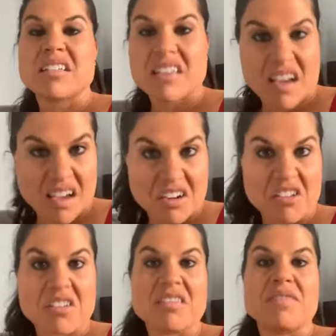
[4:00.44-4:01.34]

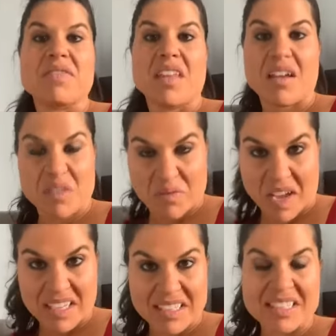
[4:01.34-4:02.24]
tired of the
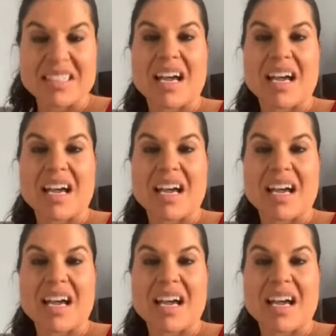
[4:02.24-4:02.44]
fight